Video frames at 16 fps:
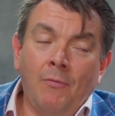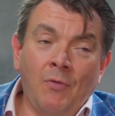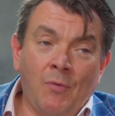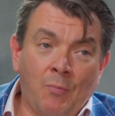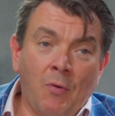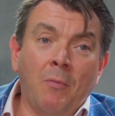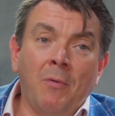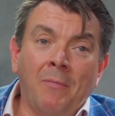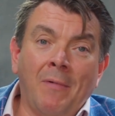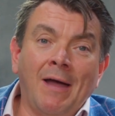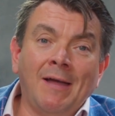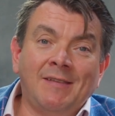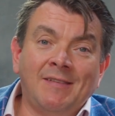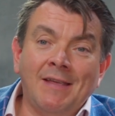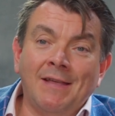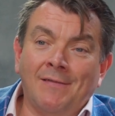The problem
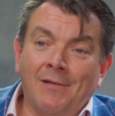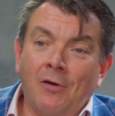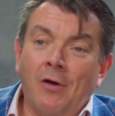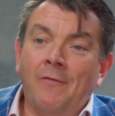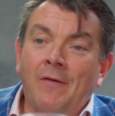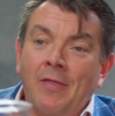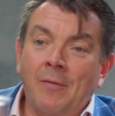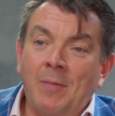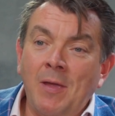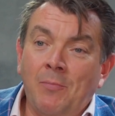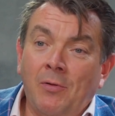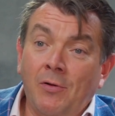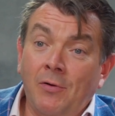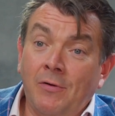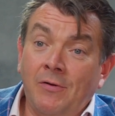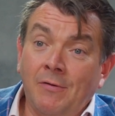I see is a lot of other
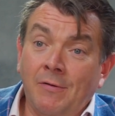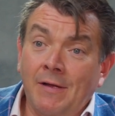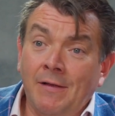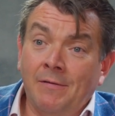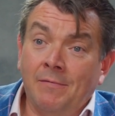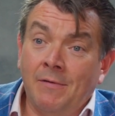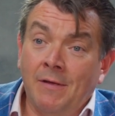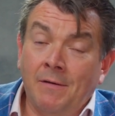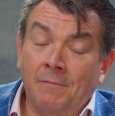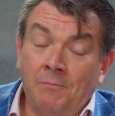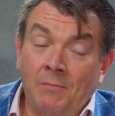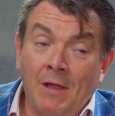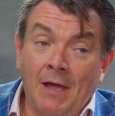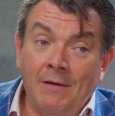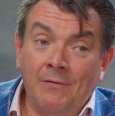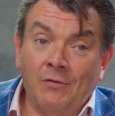people who are doing the
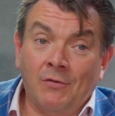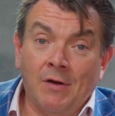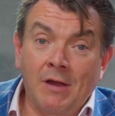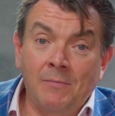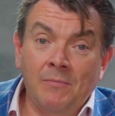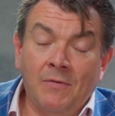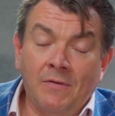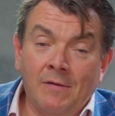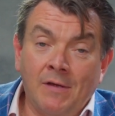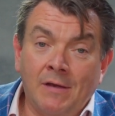live streams